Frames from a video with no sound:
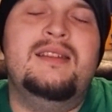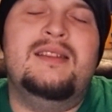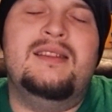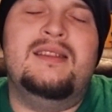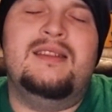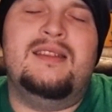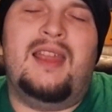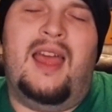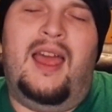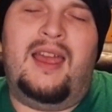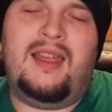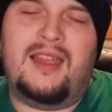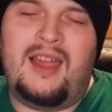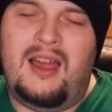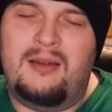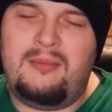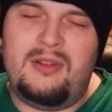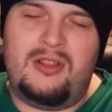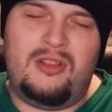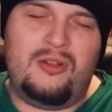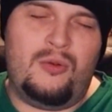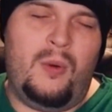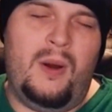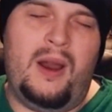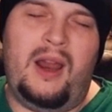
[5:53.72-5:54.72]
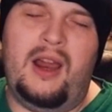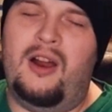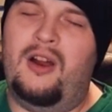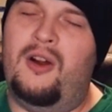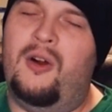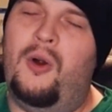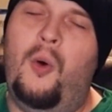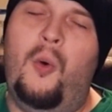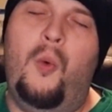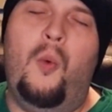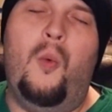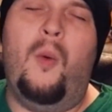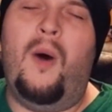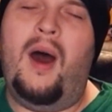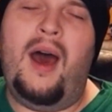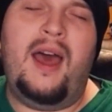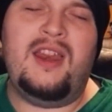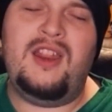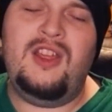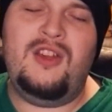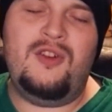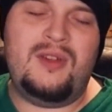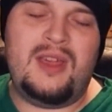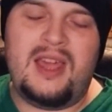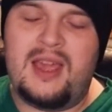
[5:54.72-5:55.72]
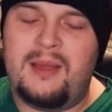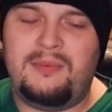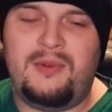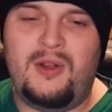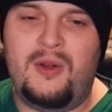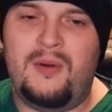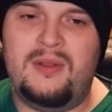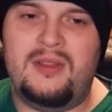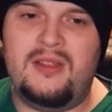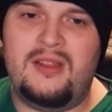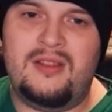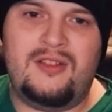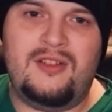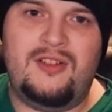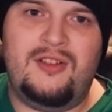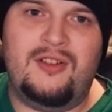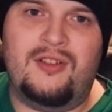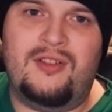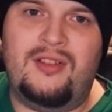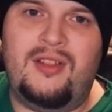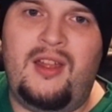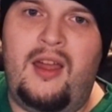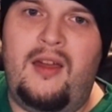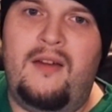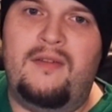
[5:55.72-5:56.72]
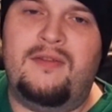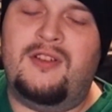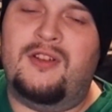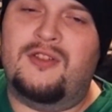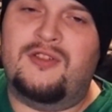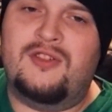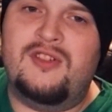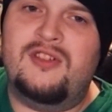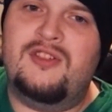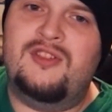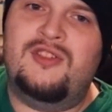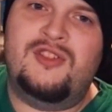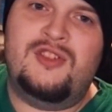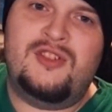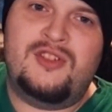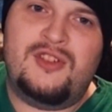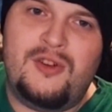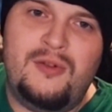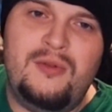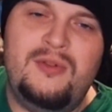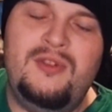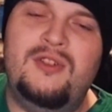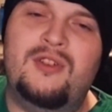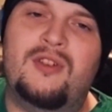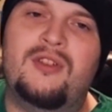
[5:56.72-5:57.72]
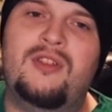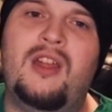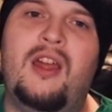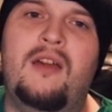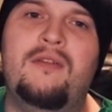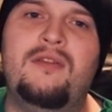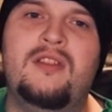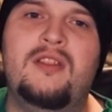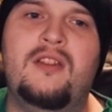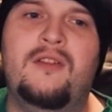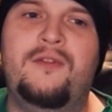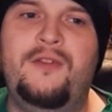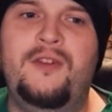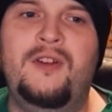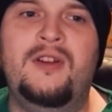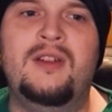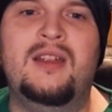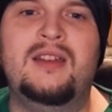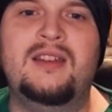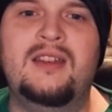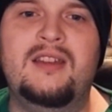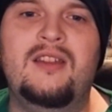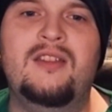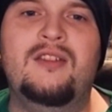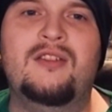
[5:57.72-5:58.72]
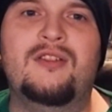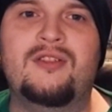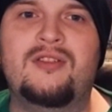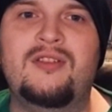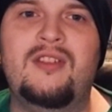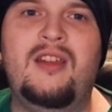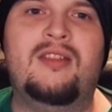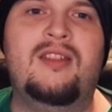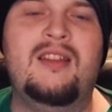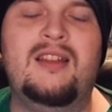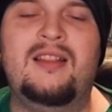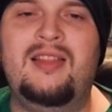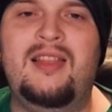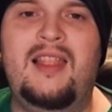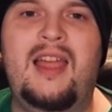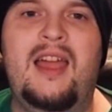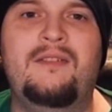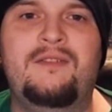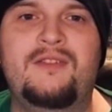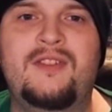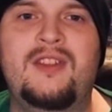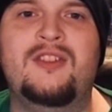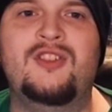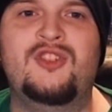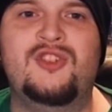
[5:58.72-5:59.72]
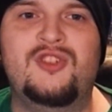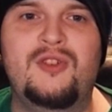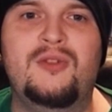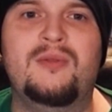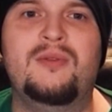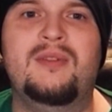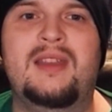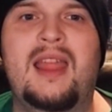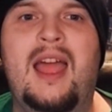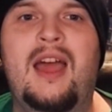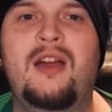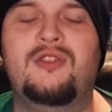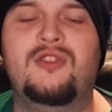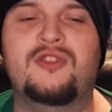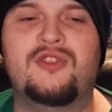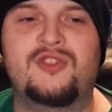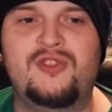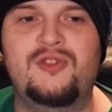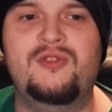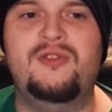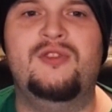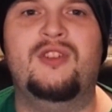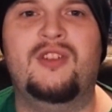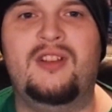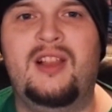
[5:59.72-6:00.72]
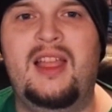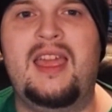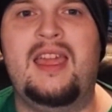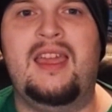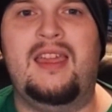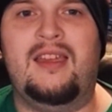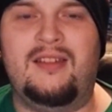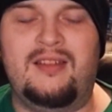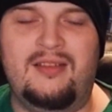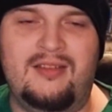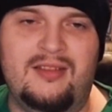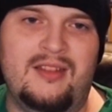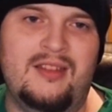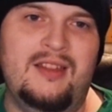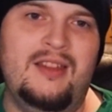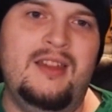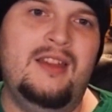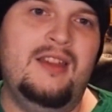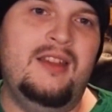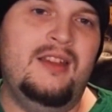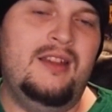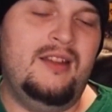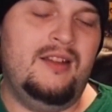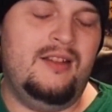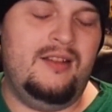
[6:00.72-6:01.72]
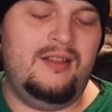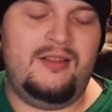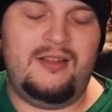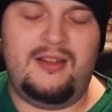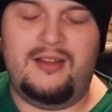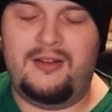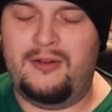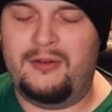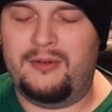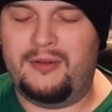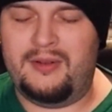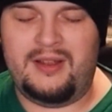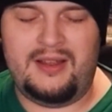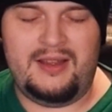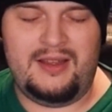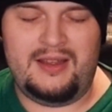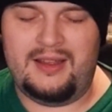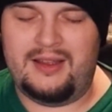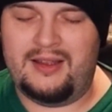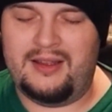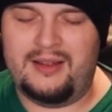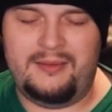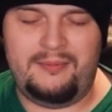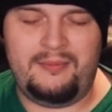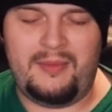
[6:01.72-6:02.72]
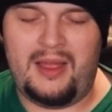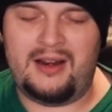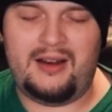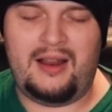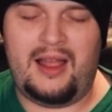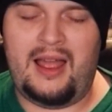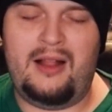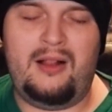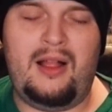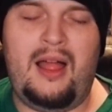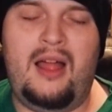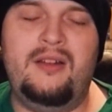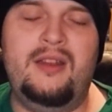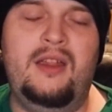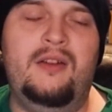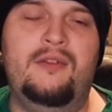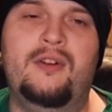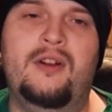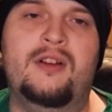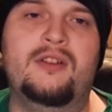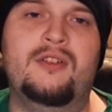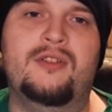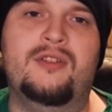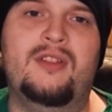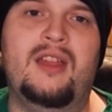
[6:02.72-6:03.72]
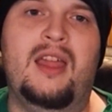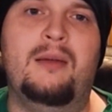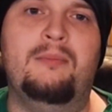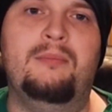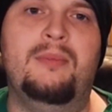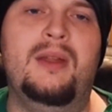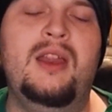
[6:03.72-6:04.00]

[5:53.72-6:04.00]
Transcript: Dadgummit Square, why do you keep doing this to yourselves? You're just shooting yourselves in the foot until there's nothing left to shoot, and now you're shooting your legs. So, I'll never understand.